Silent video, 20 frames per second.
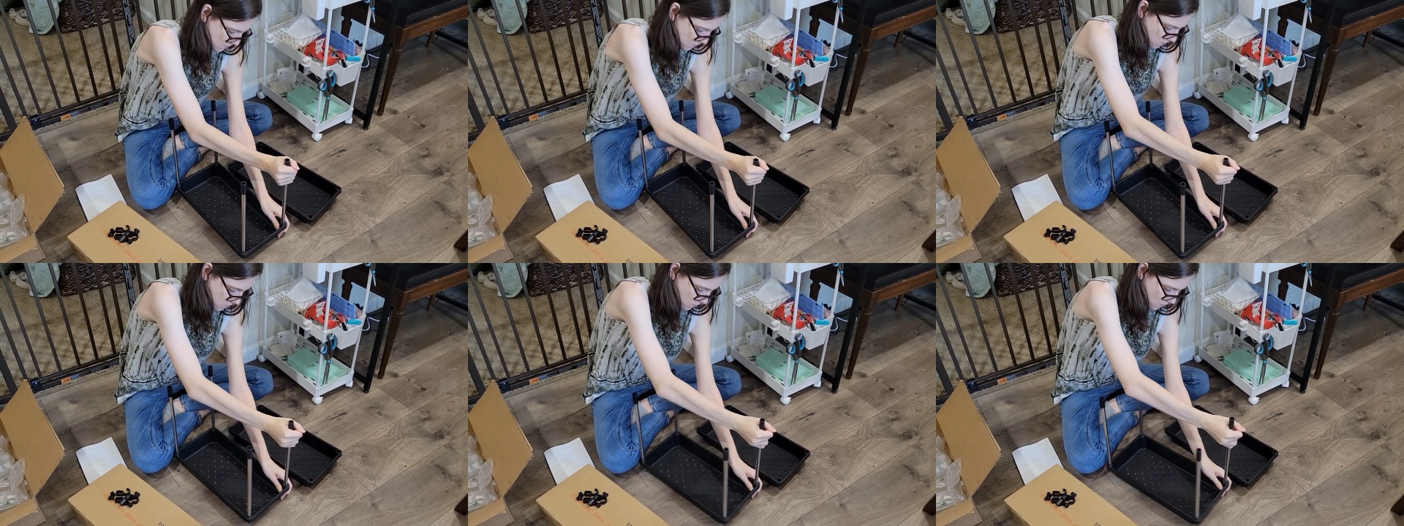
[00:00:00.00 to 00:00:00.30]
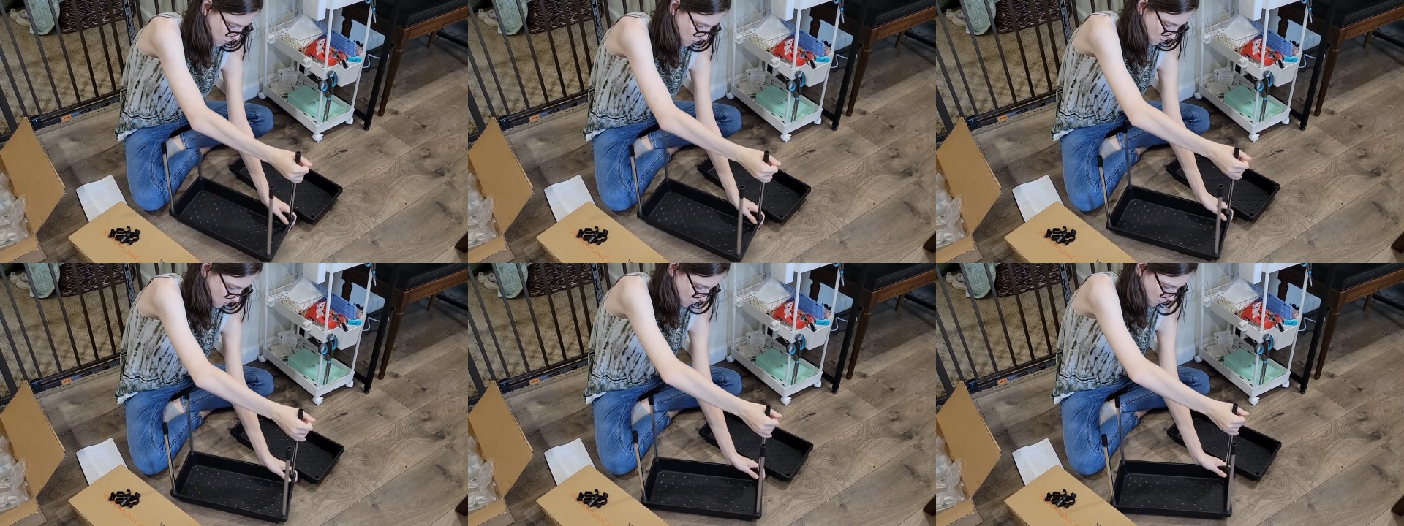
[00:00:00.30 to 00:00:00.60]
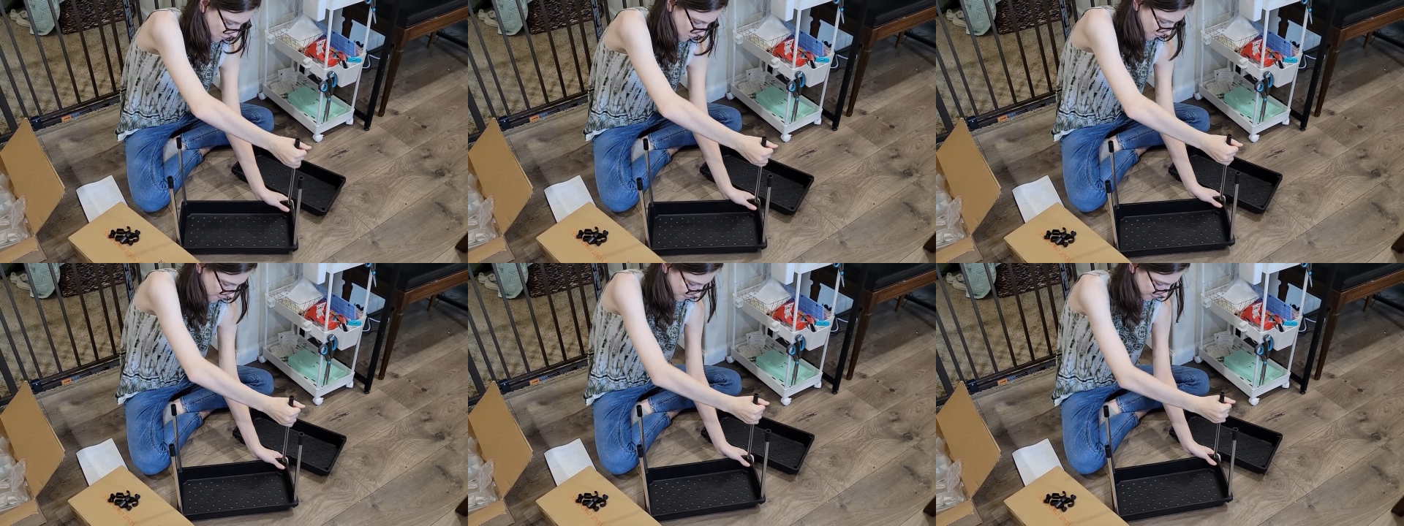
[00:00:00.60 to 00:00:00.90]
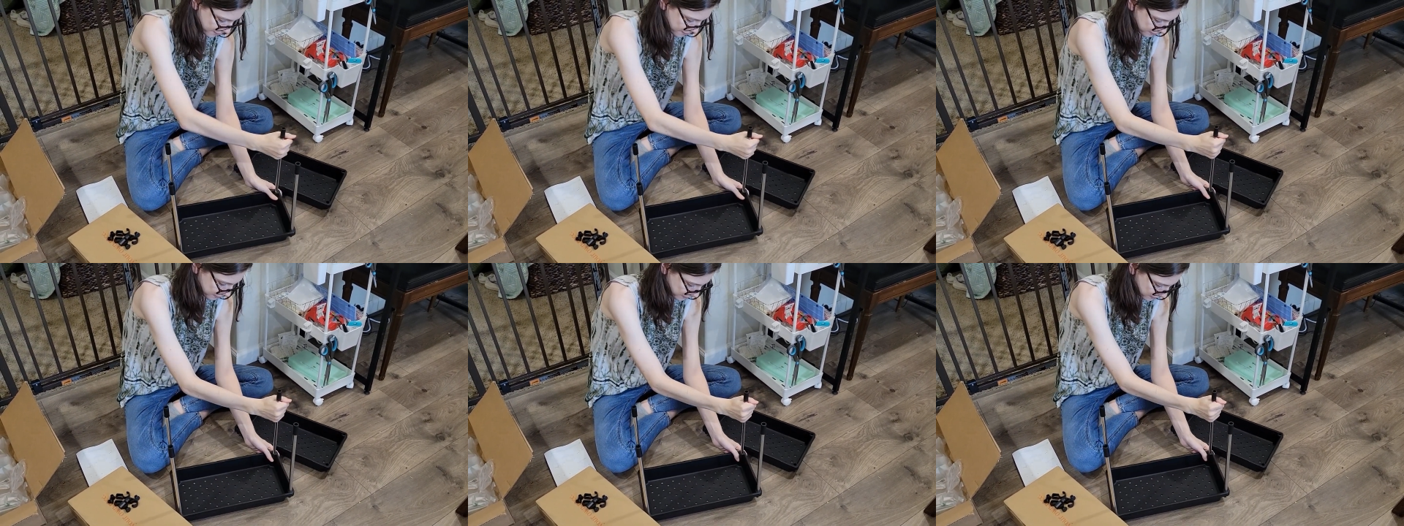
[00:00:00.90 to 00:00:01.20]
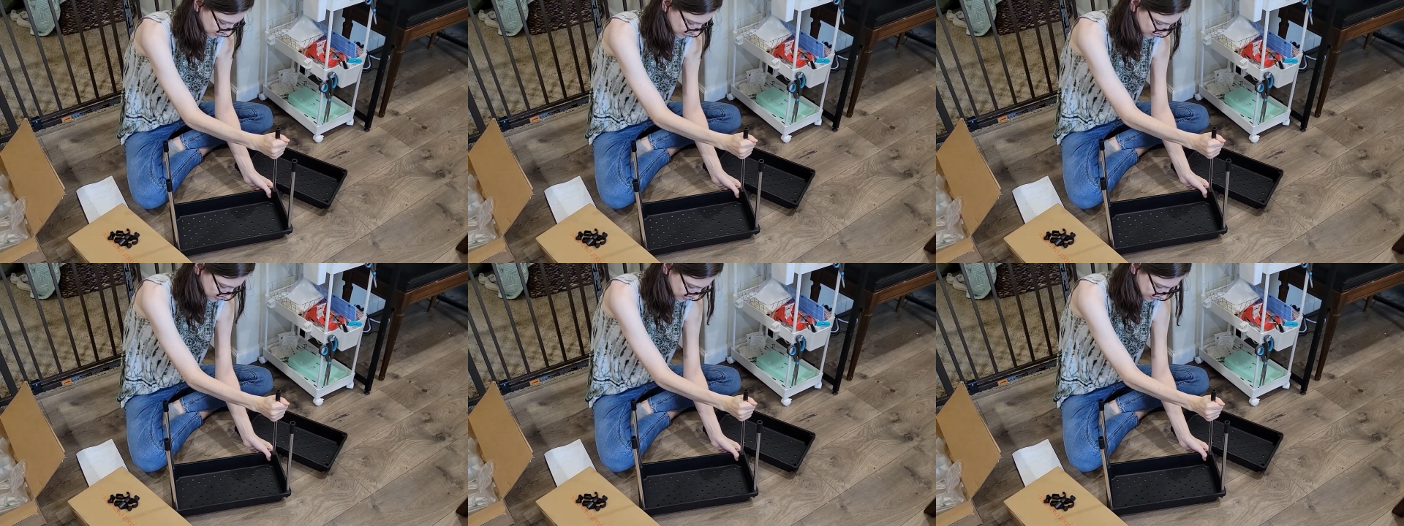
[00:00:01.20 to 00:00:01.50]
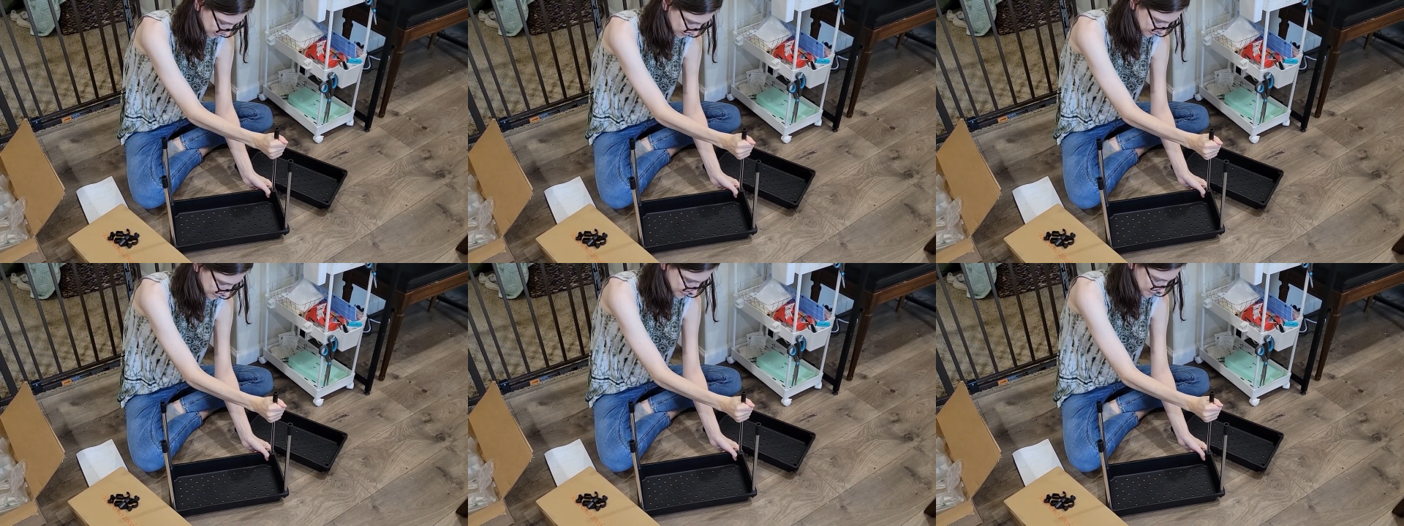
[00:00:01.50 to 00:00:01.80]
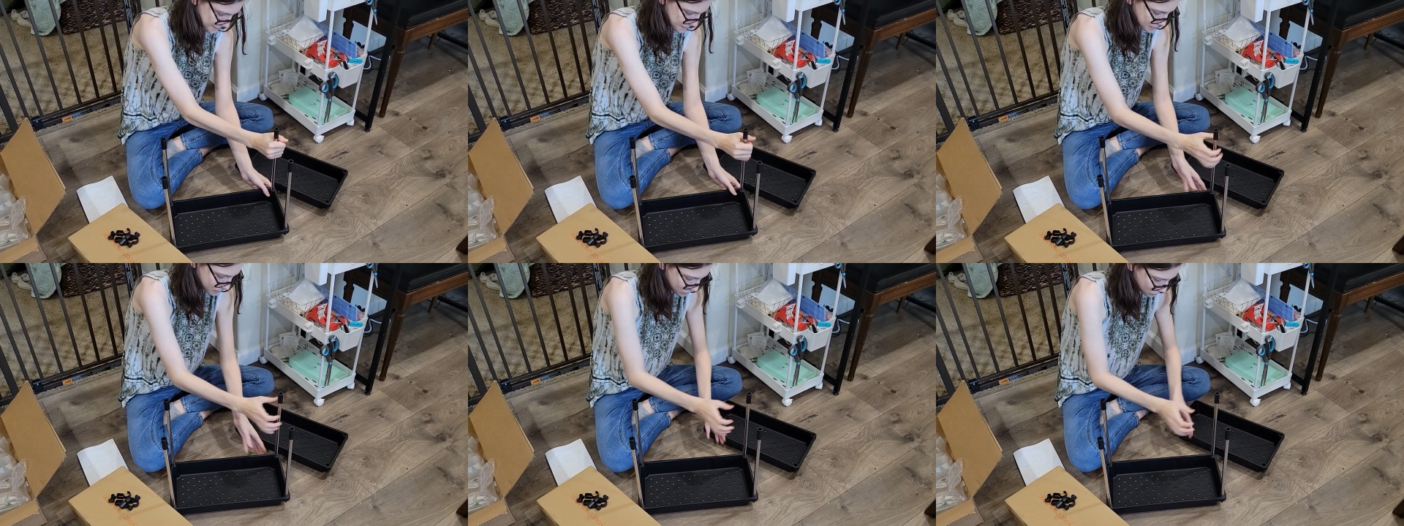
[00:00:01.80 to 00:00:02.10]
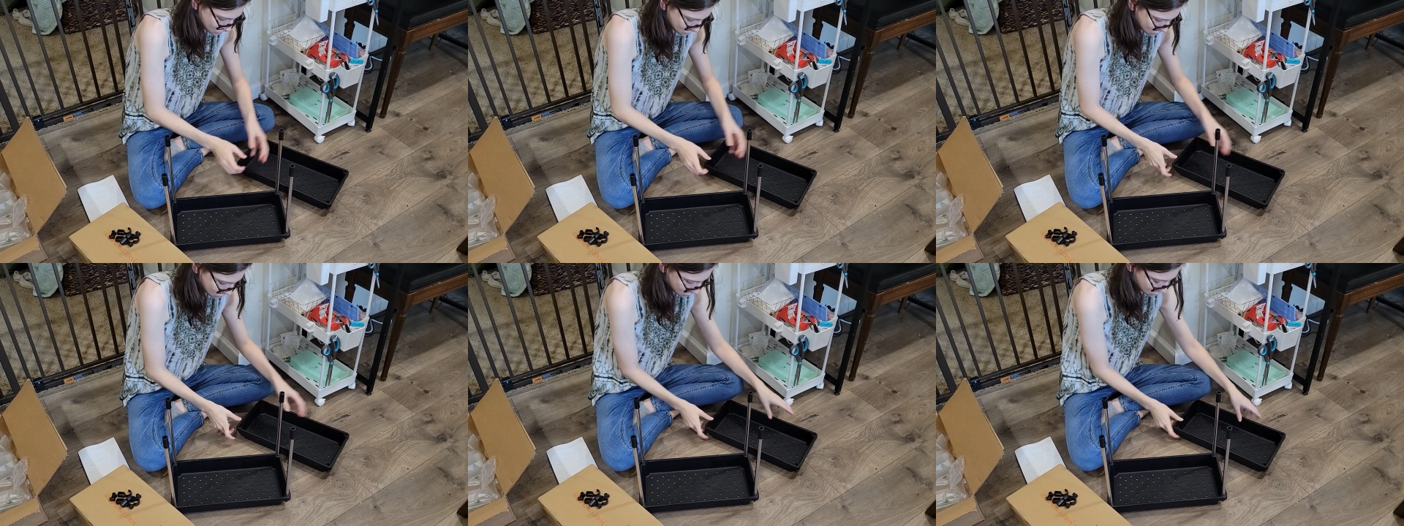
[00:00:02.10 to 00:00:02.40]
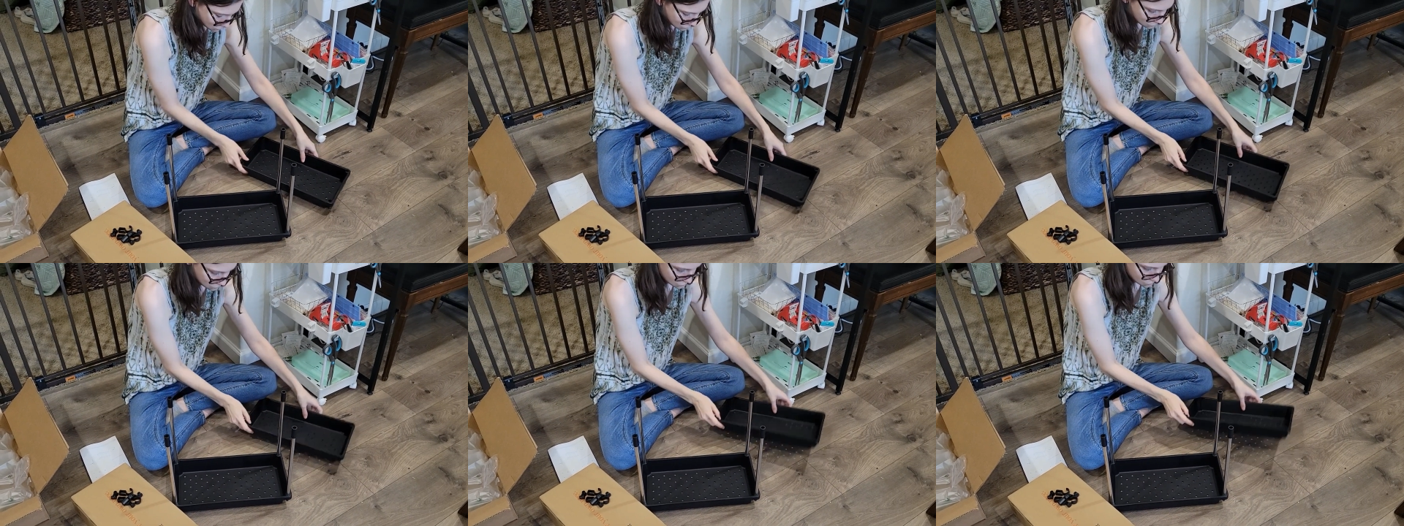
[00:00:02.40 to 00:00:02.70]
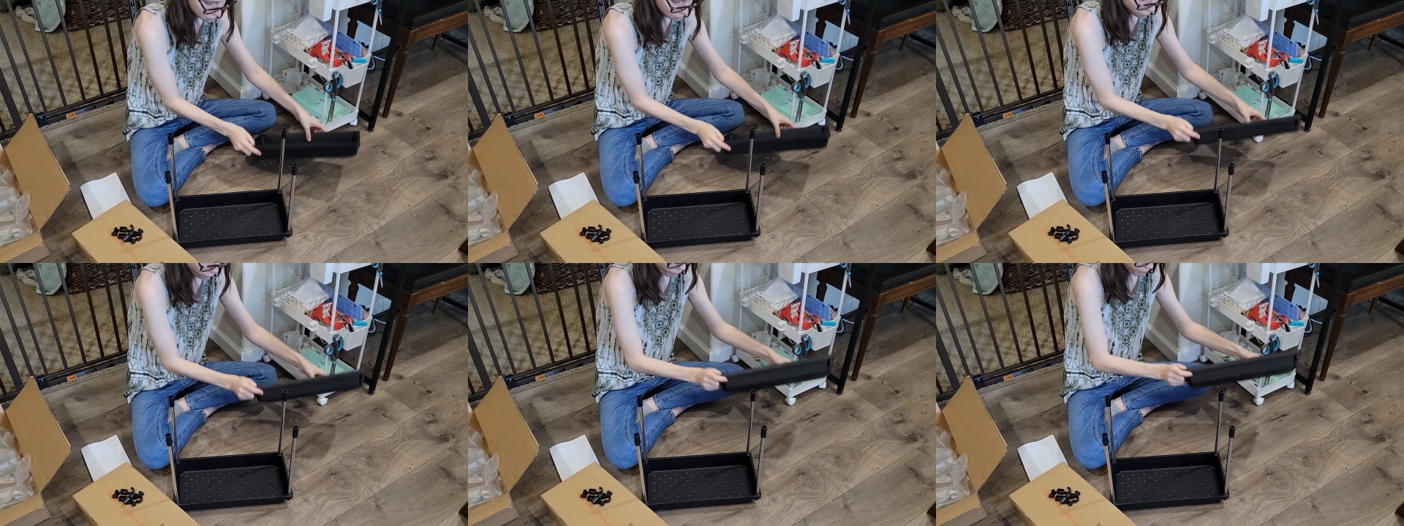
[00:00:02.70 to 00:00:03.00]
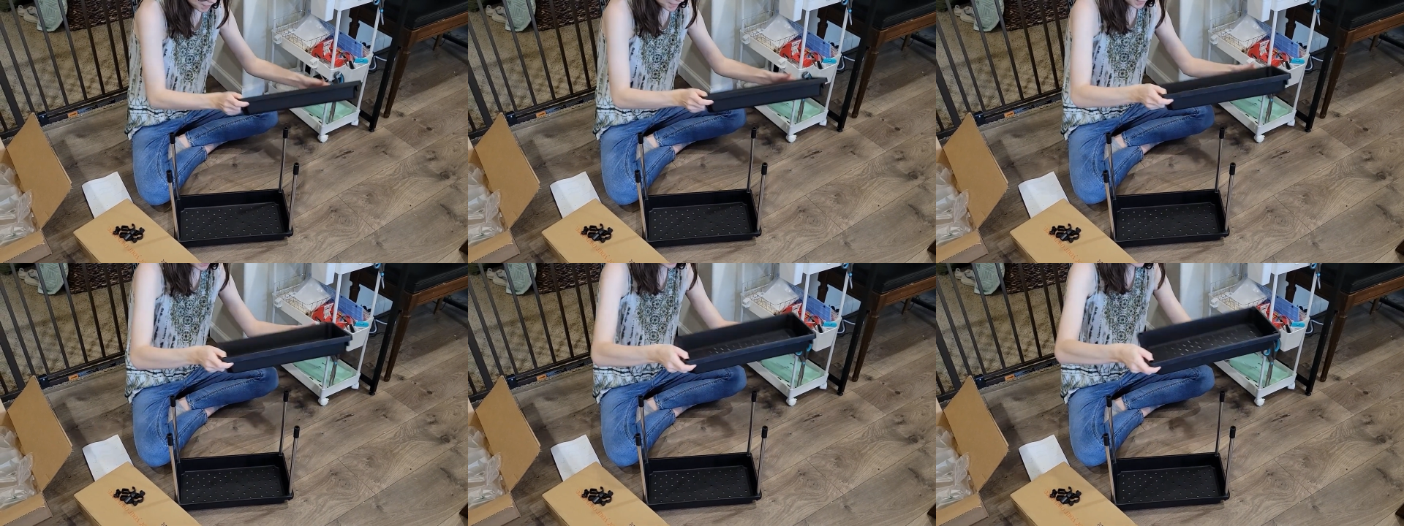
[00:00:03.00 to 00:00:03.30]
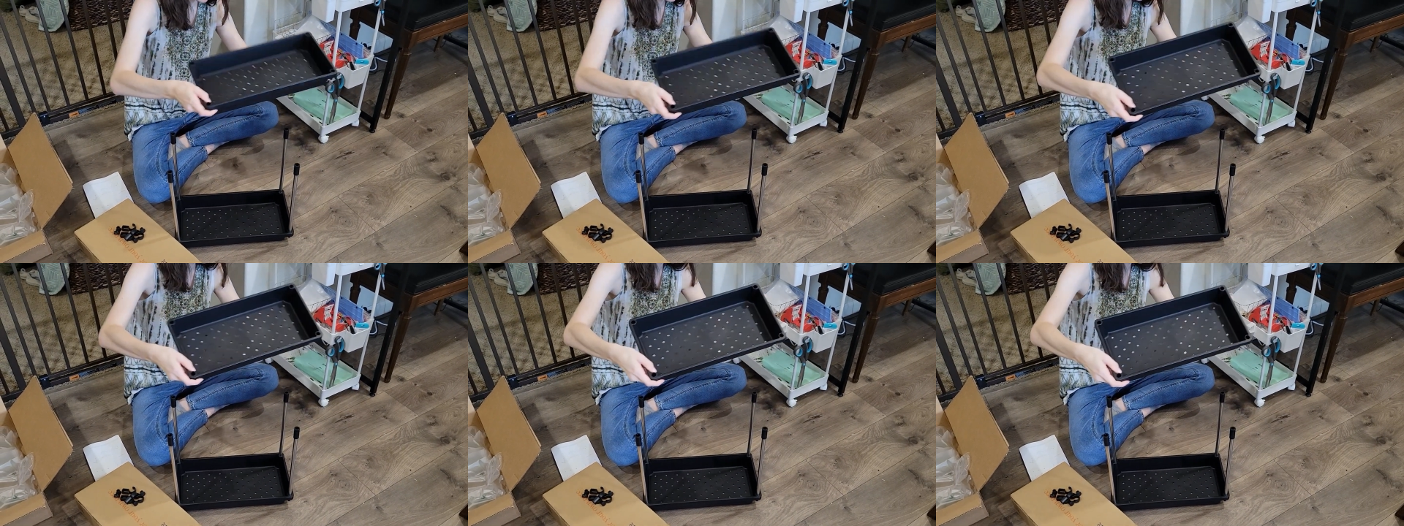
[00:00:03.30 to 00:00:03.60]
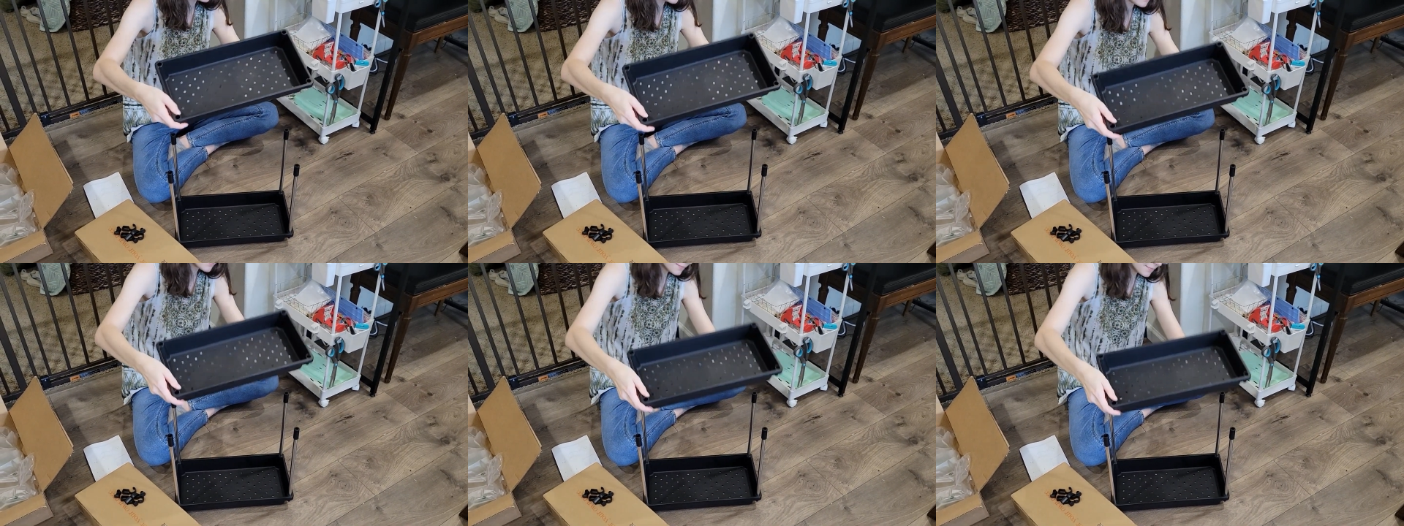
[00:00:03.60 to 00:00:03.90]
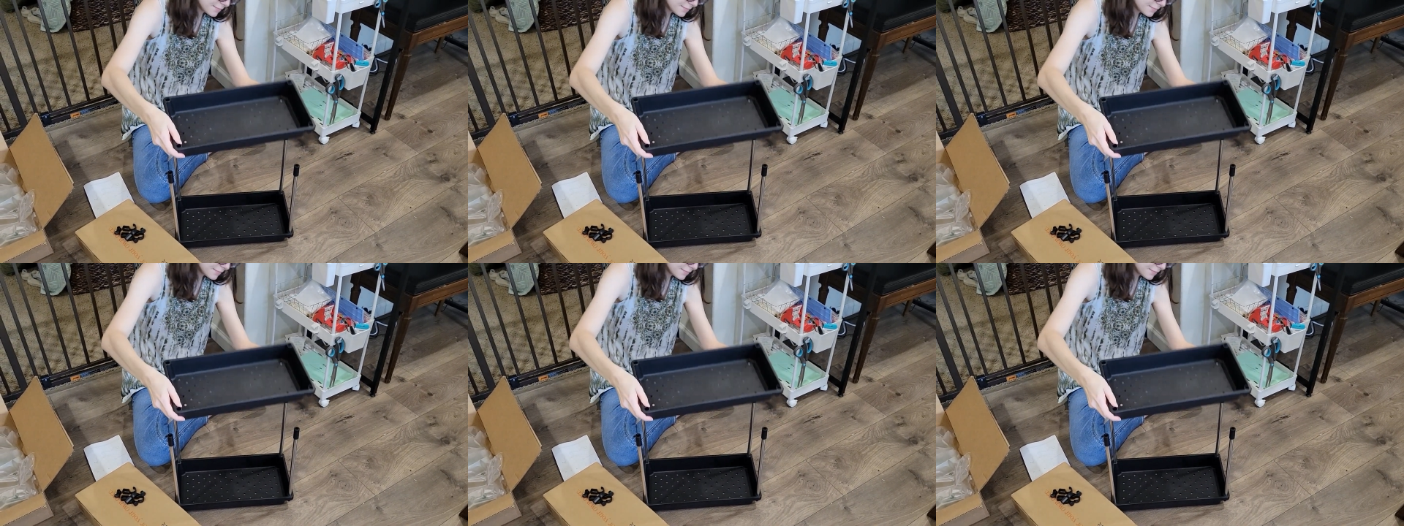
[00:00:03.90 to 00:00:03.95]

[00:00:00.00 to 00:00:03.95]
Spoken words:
Nobody's mouth can be seen.